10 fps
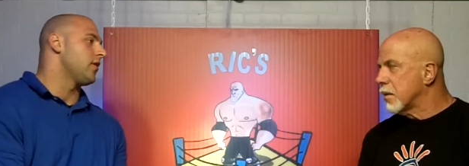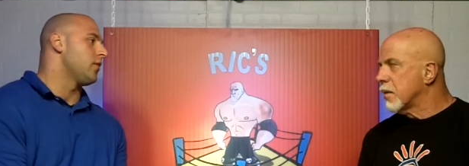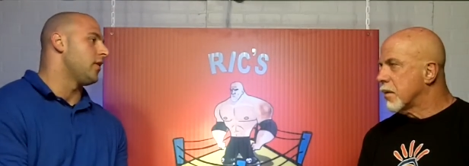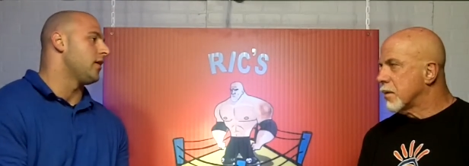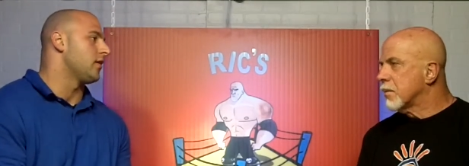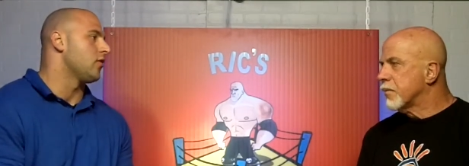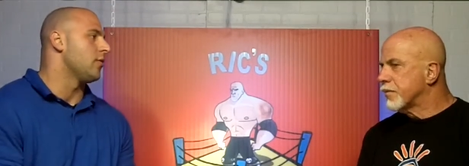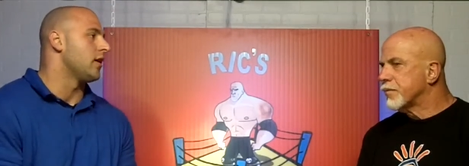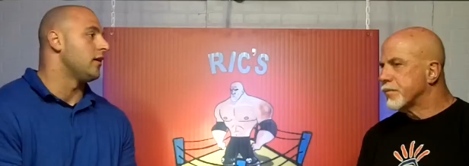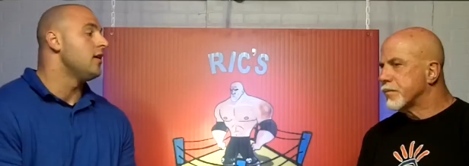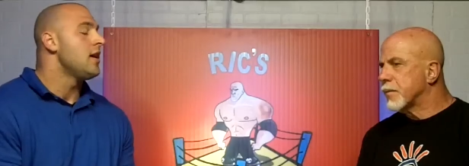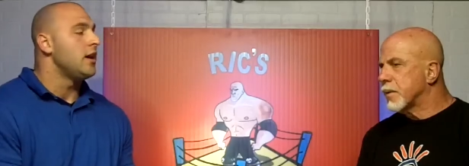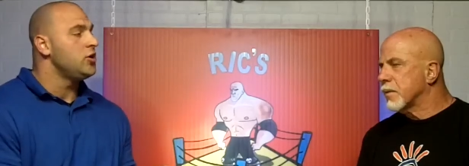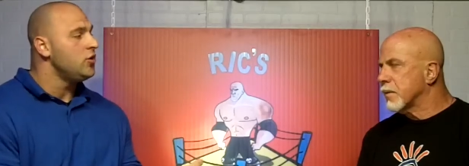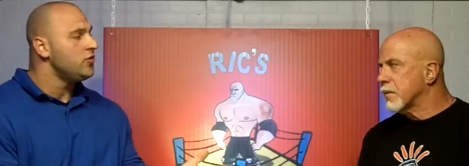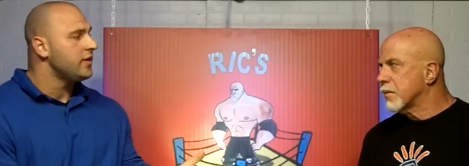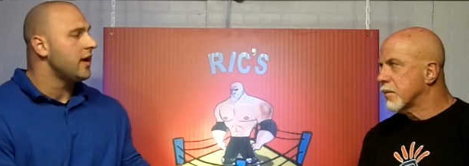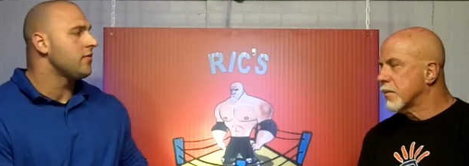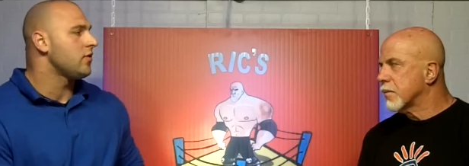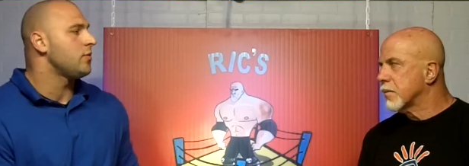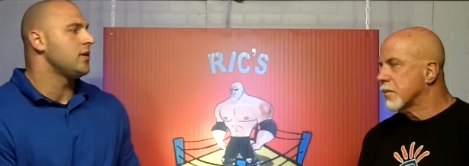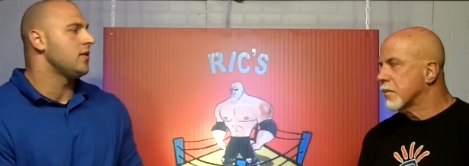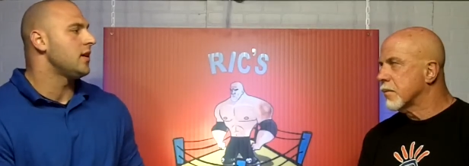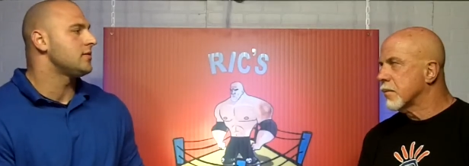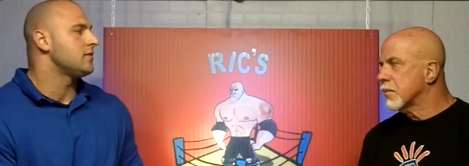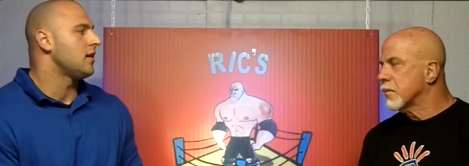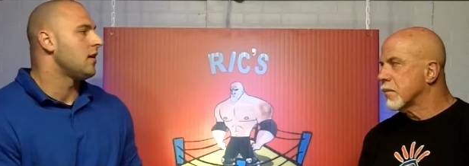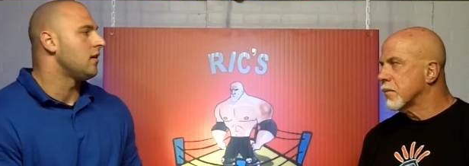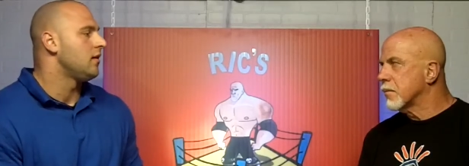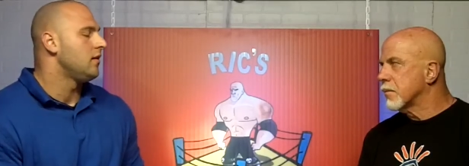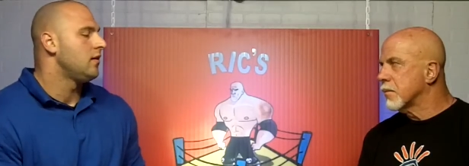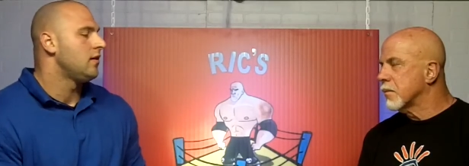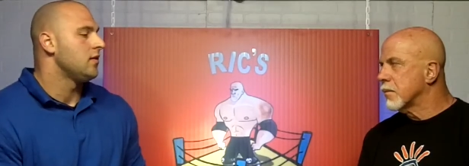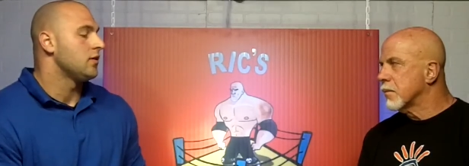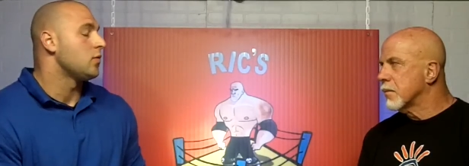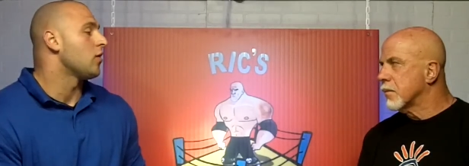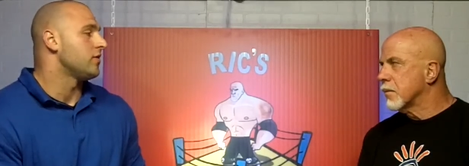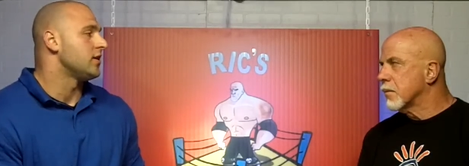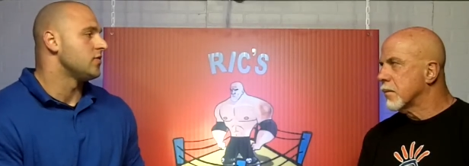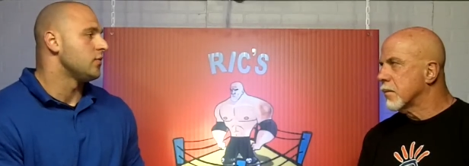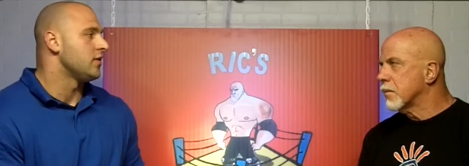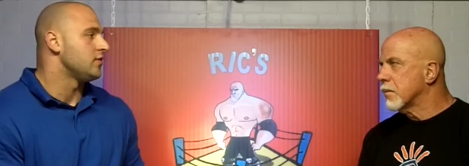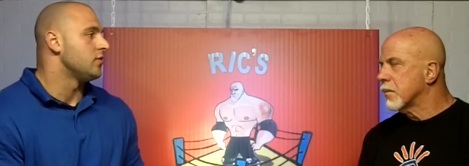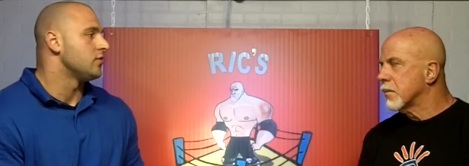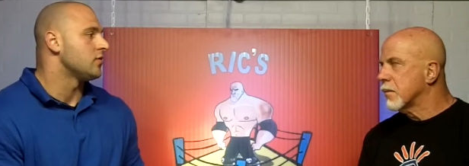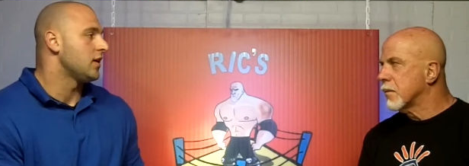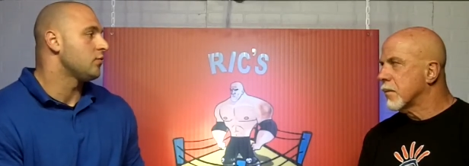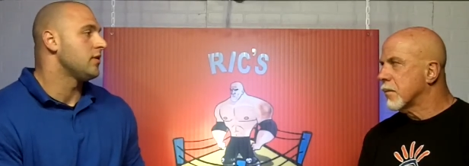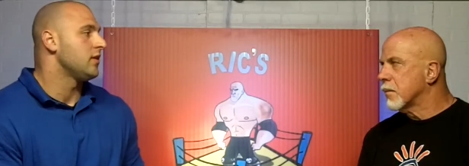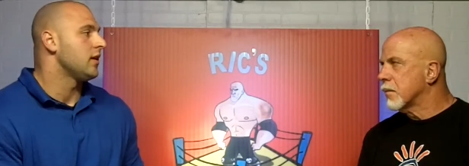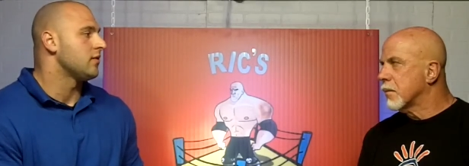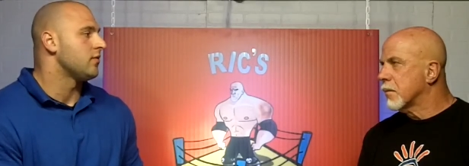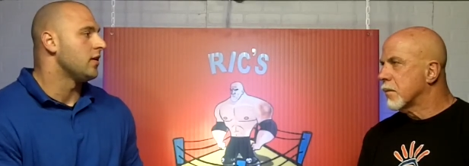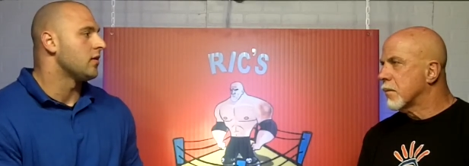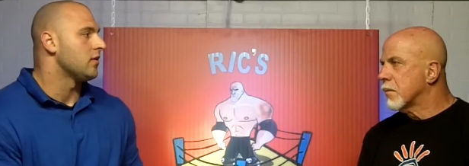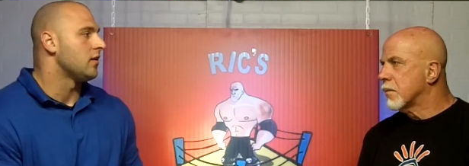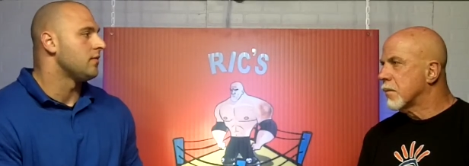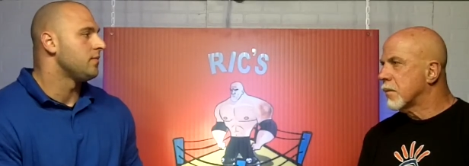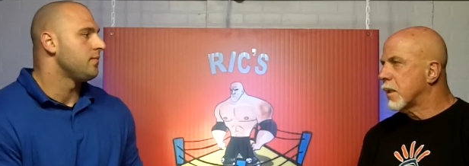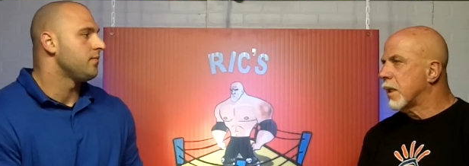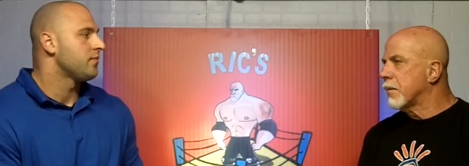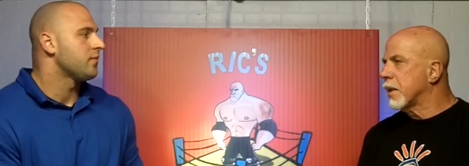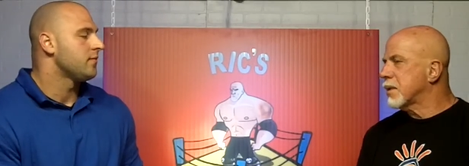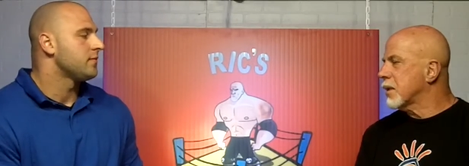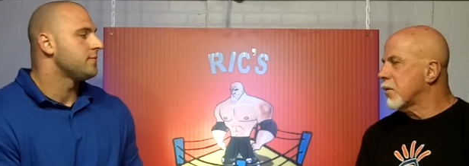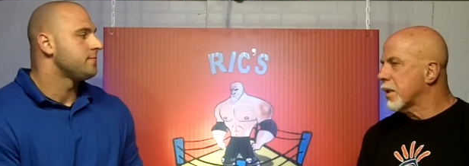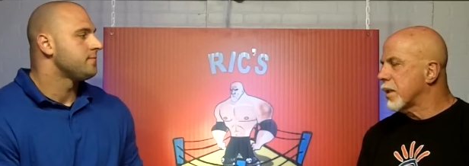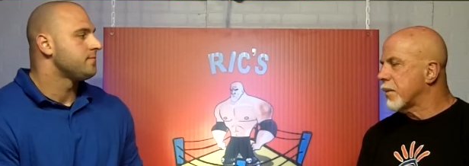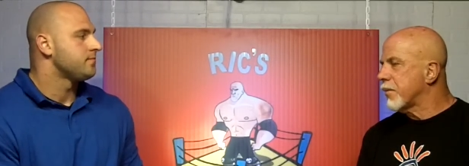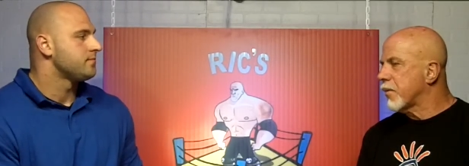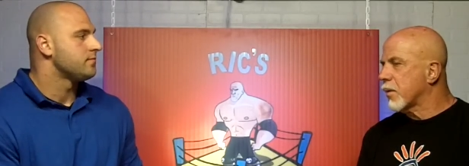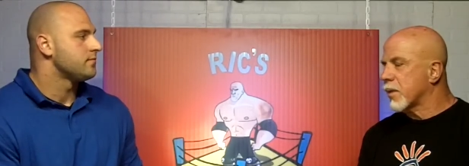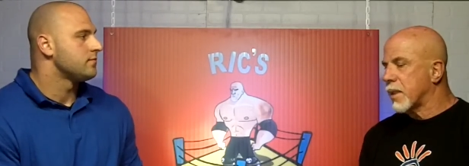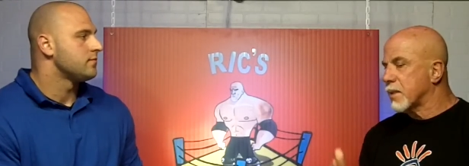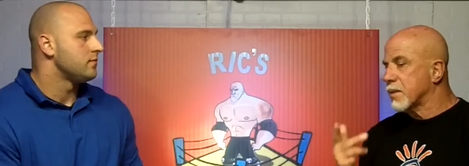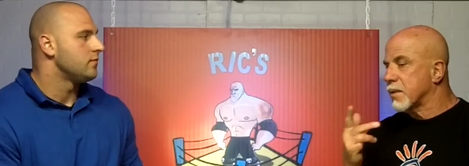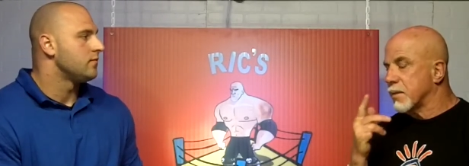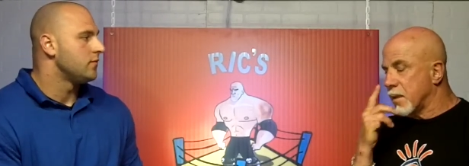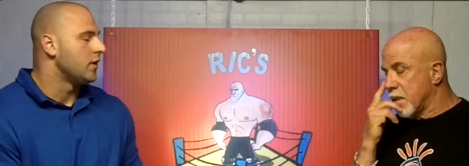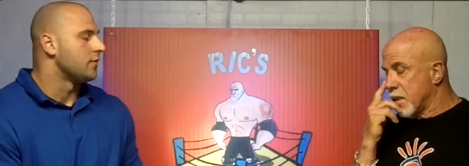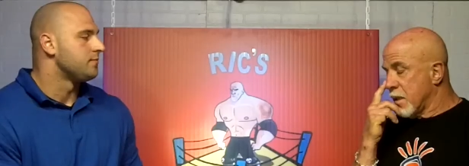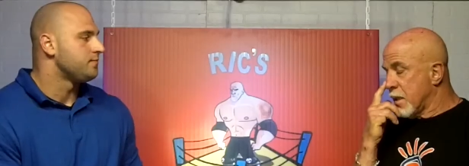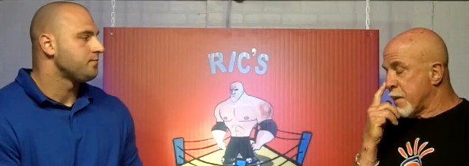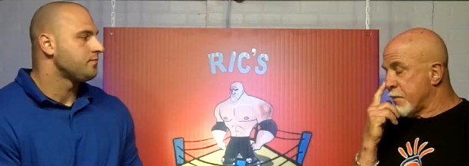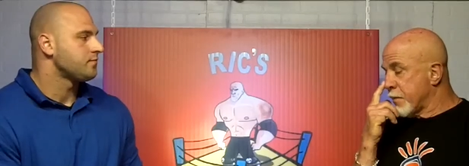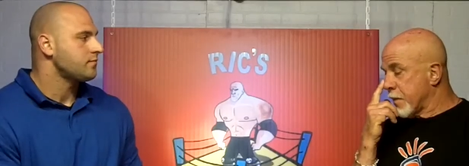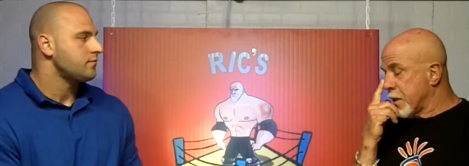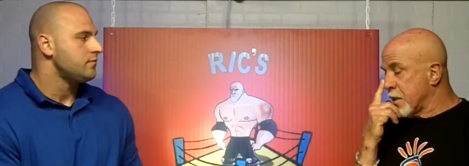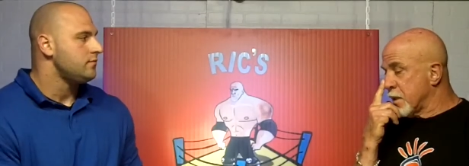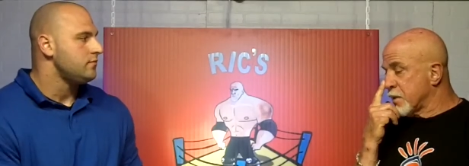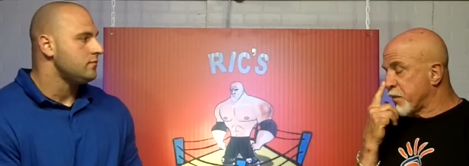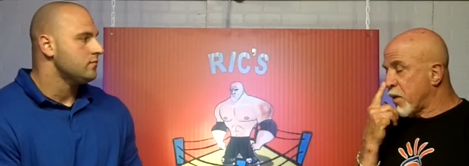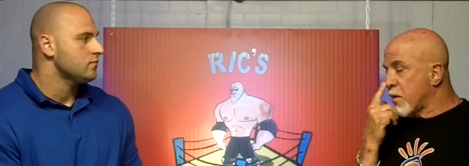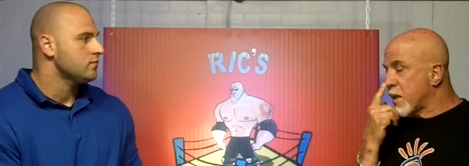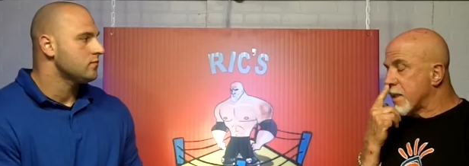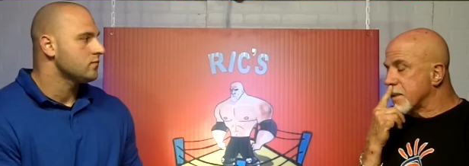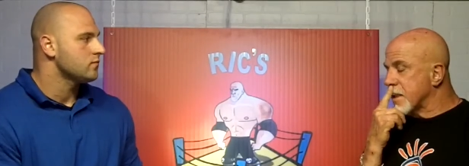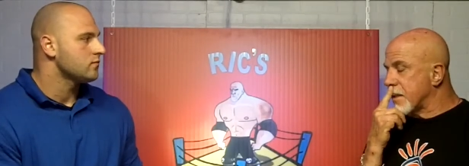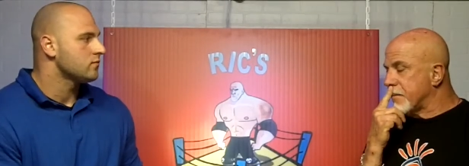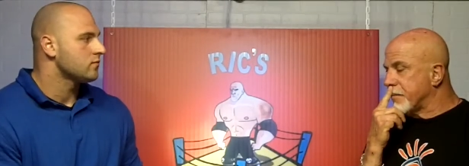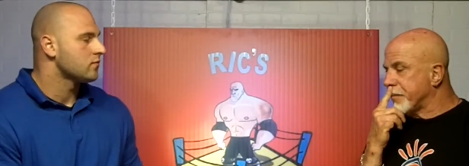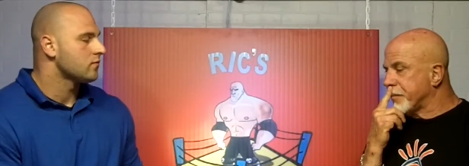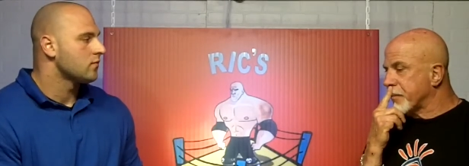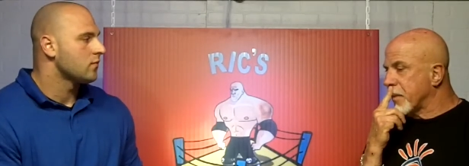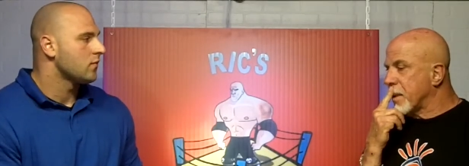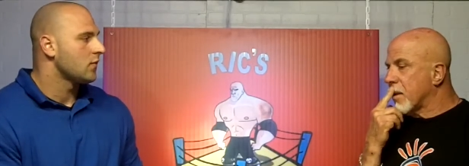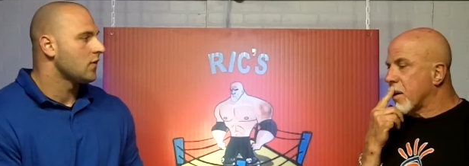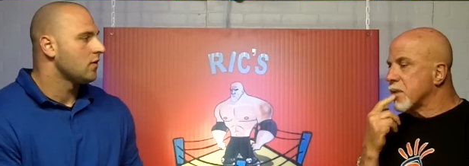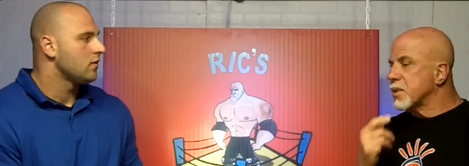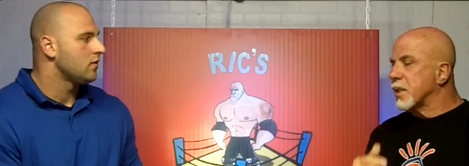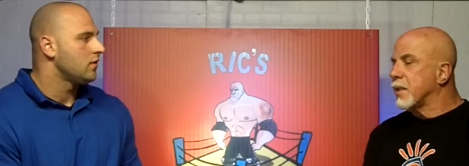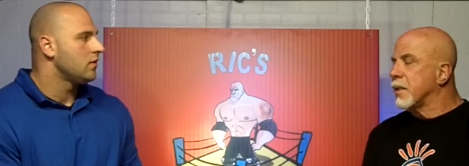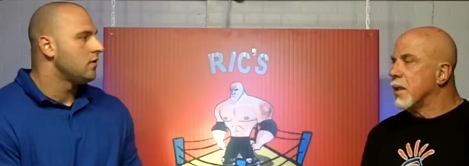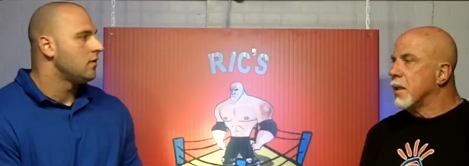Speaker 1: great way to go about it. And you usually have a little bit less uh, less water retention with it too. So I really like the Kre-Alkalyn.
Speaker 2: Yeah, I take one a day before I work out. That's it. Yeah. Um, as far as um, arginine,